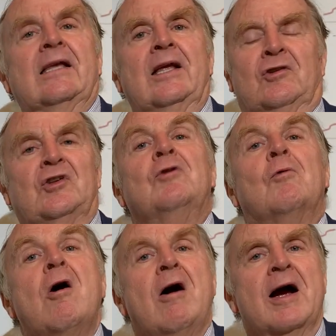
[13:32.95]
it's still
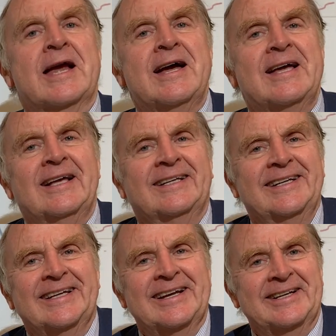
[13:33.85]
wrong.
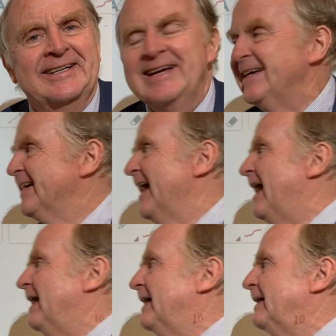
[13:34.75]

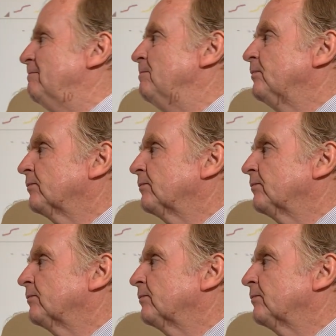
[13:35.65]
And